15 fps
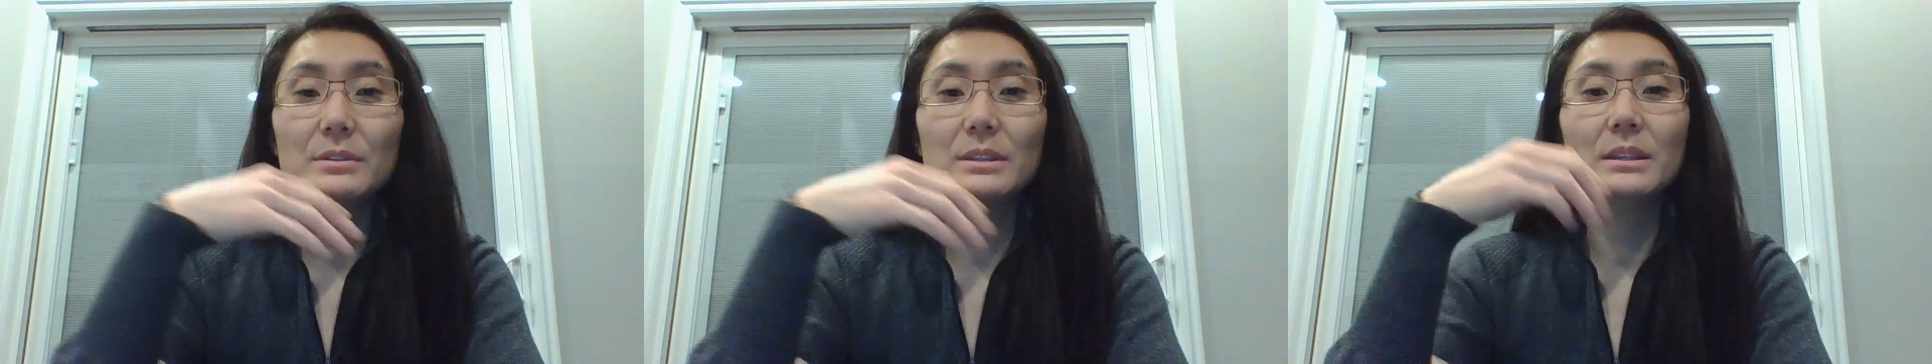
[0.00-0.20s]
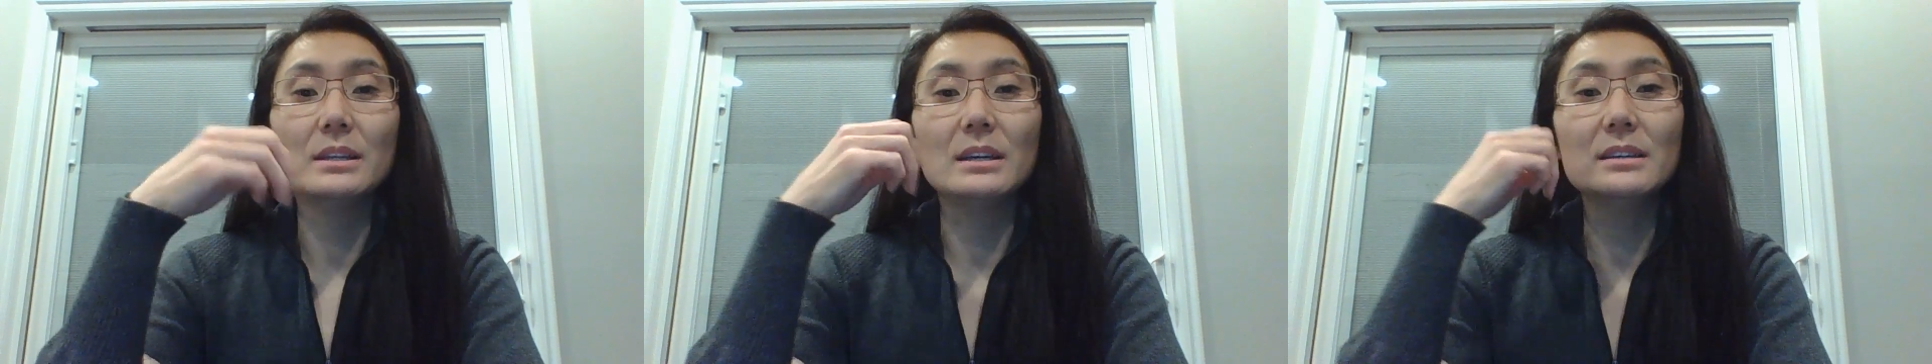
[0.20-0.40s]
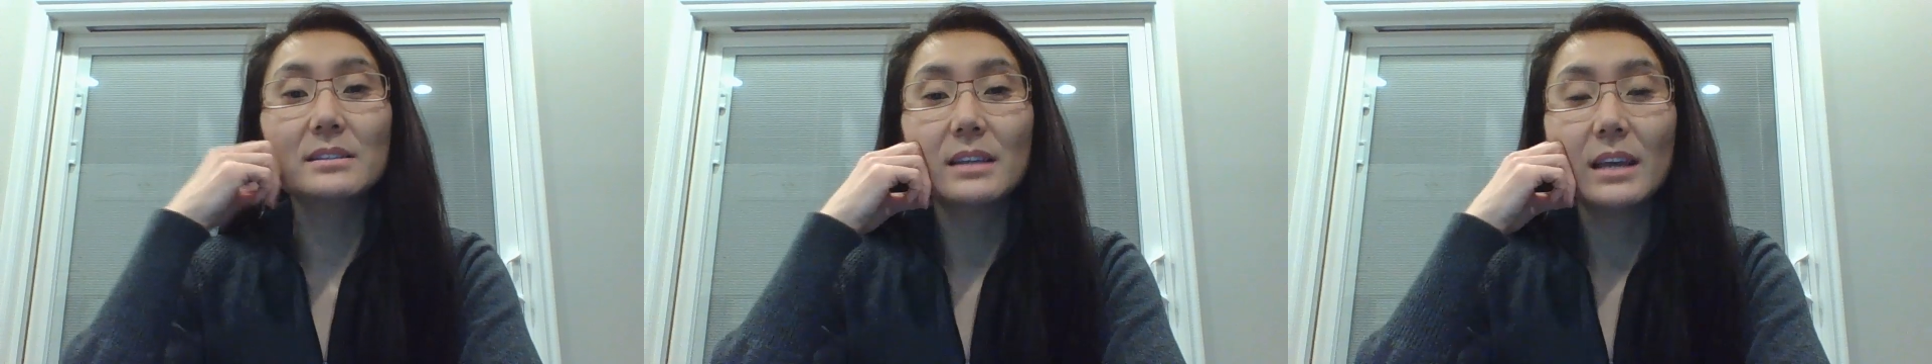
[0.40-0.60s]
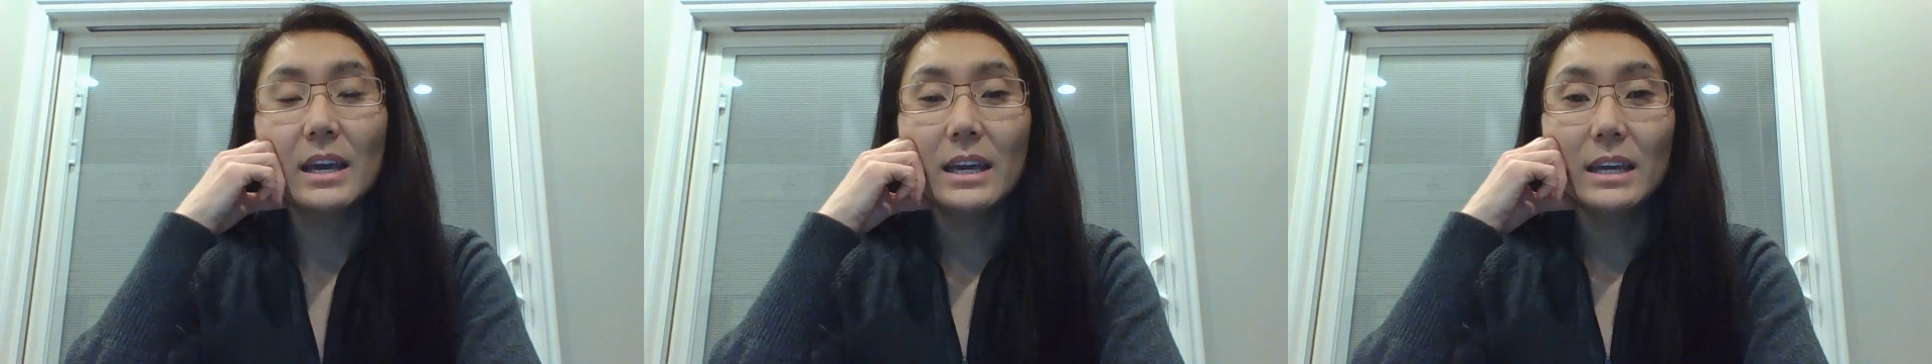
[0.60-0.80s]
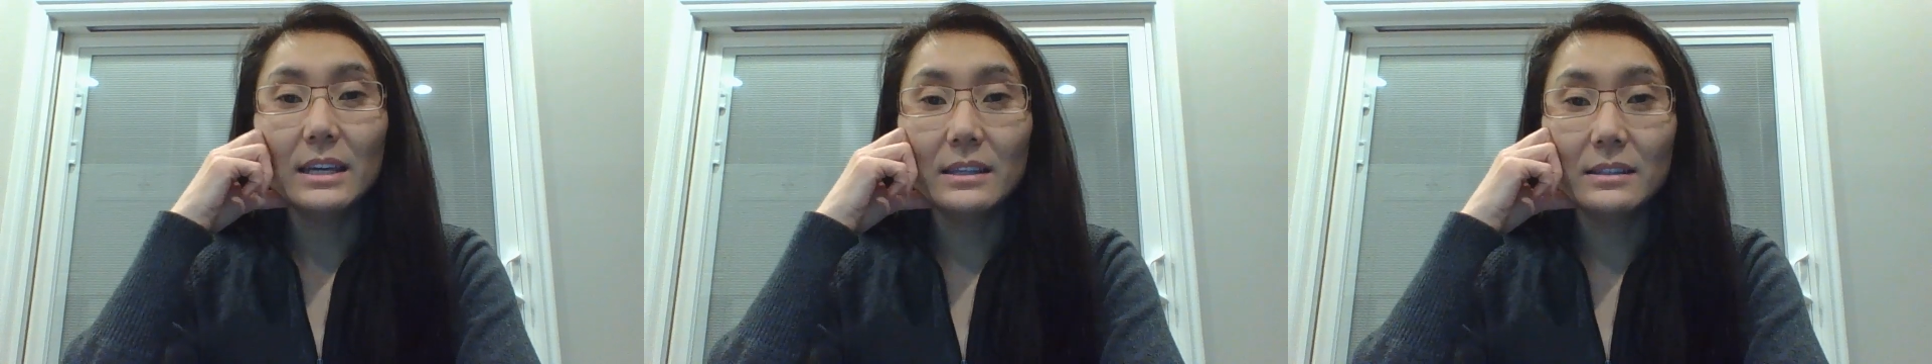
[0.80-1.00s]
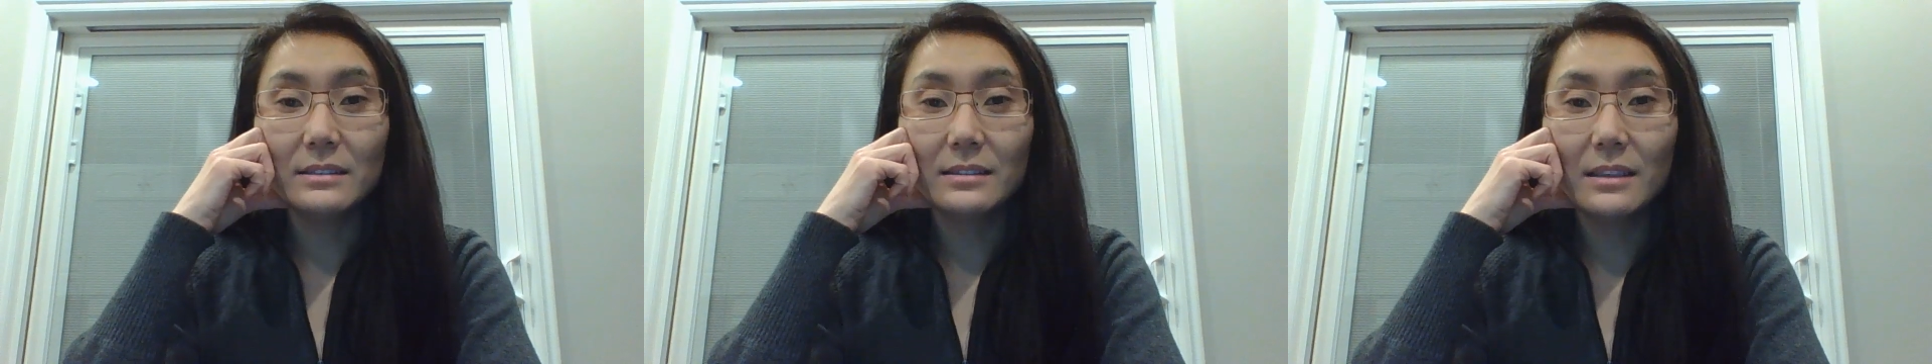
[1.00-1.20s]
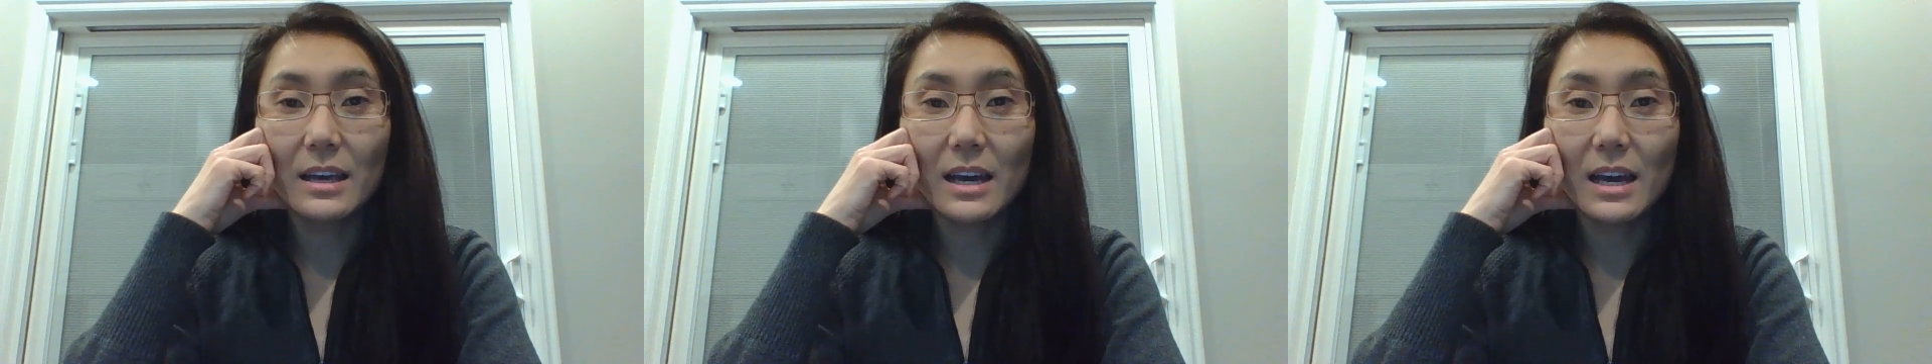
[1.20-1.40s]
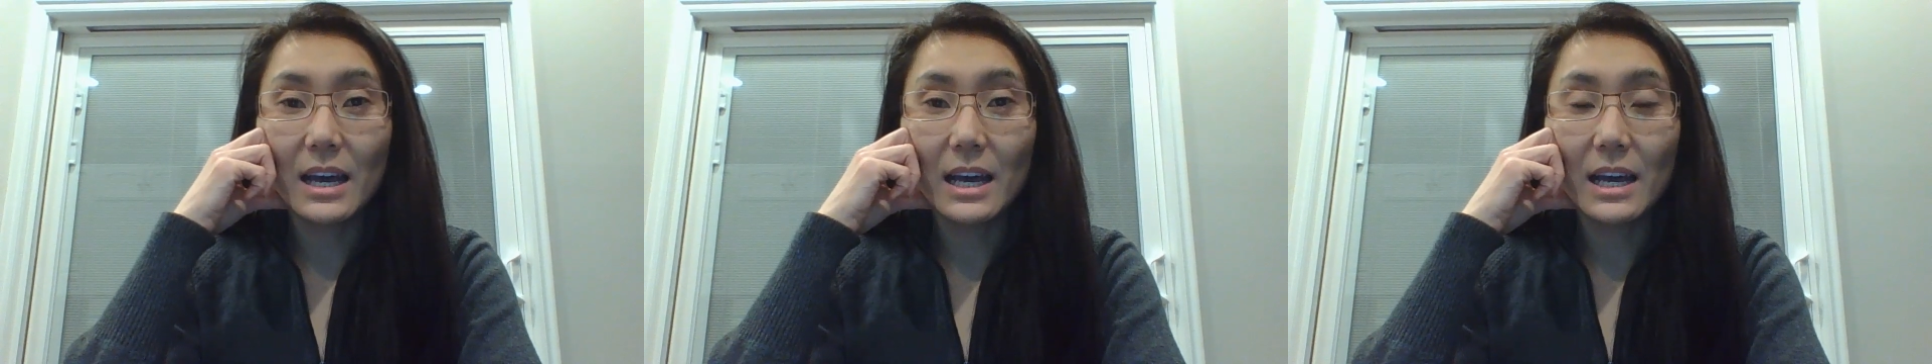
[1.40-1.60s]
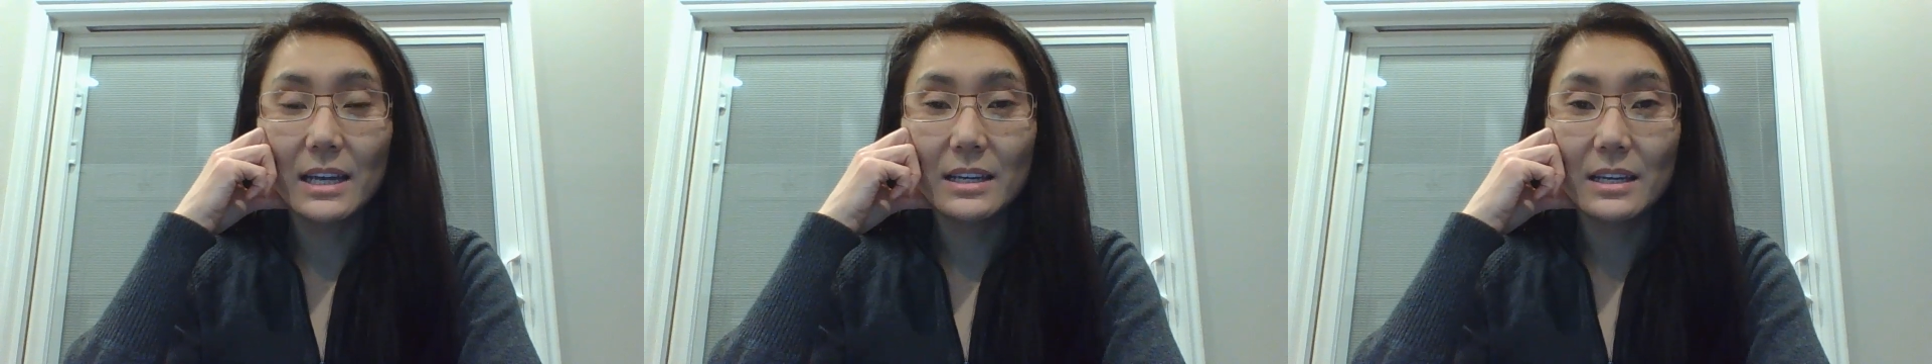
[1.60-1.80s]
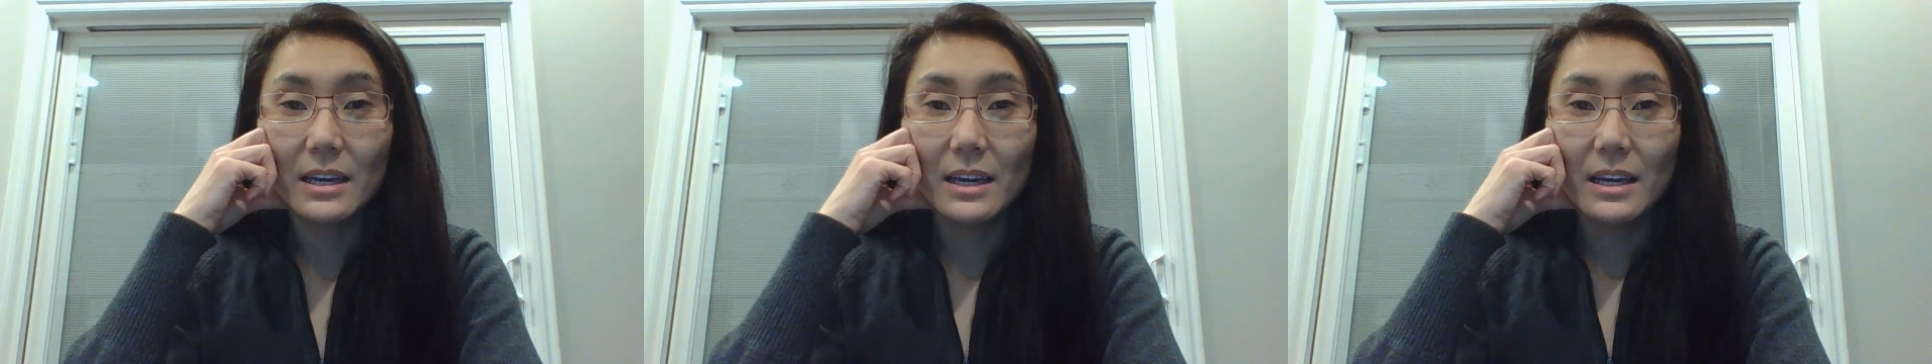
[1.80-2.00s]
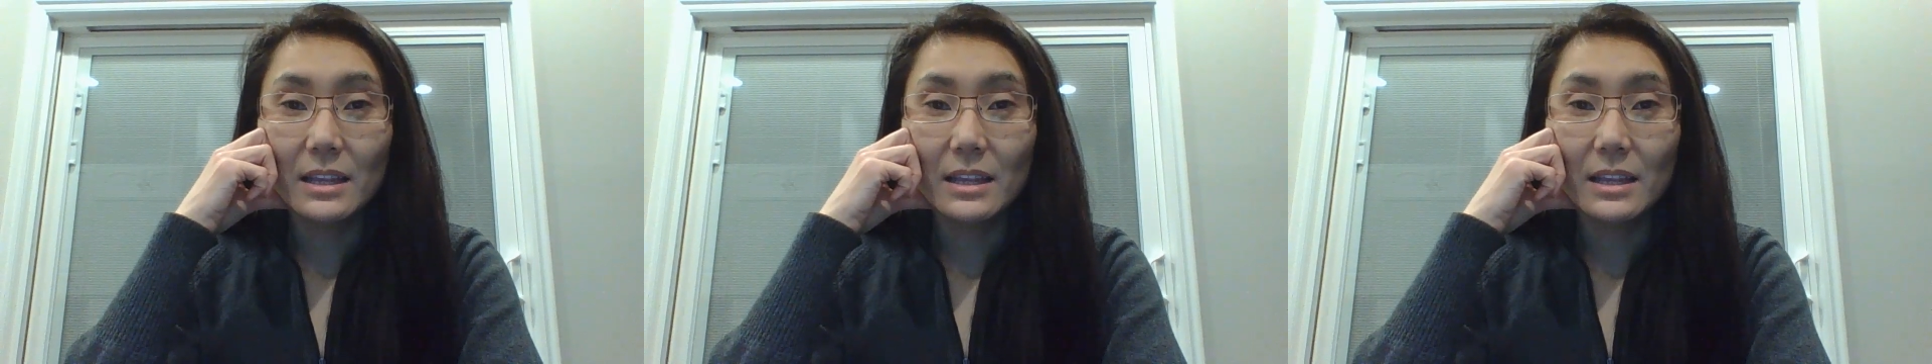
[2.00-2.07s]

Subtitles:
with this is that